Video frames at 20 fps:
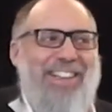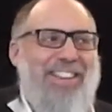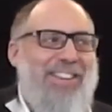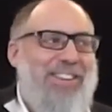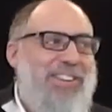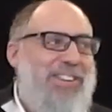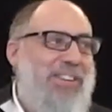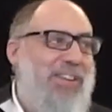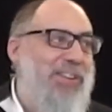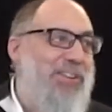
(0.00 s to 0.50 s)

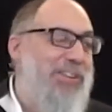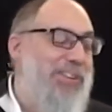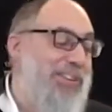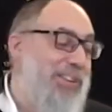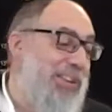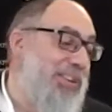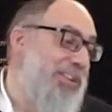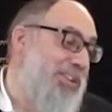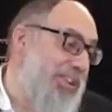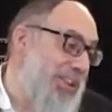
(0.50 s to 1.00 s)
So he
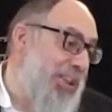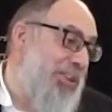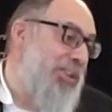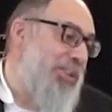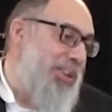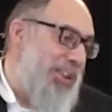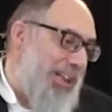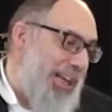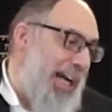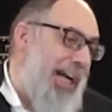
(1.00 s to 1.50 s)
goes
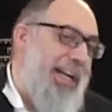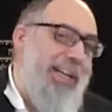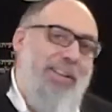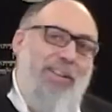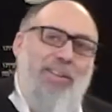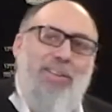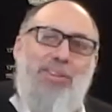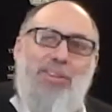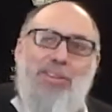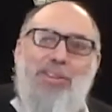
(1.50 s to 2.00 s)
to the guy
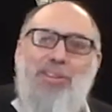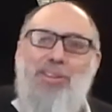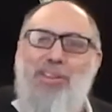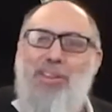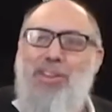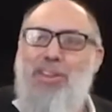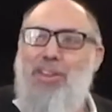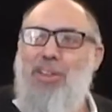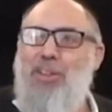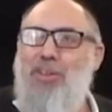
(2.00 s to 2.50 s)
and he says,
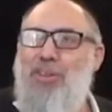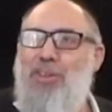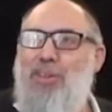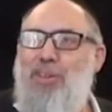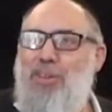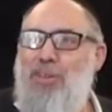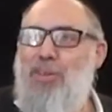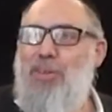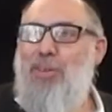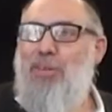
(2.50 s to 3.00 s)

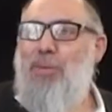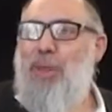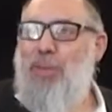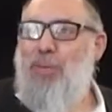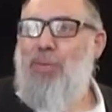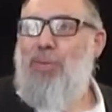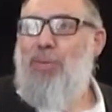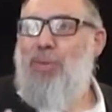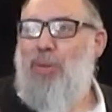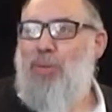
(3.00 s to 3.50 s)

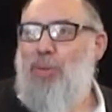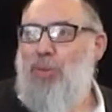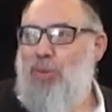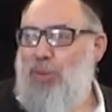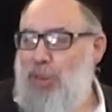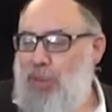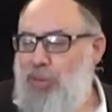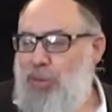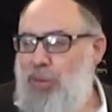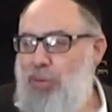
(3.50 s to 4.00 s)
maybe he'll
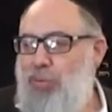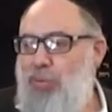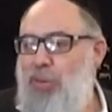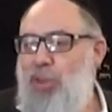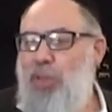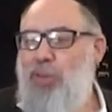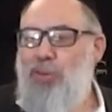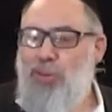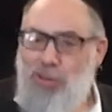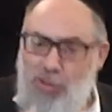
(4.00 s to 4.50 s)
tell me some Torah.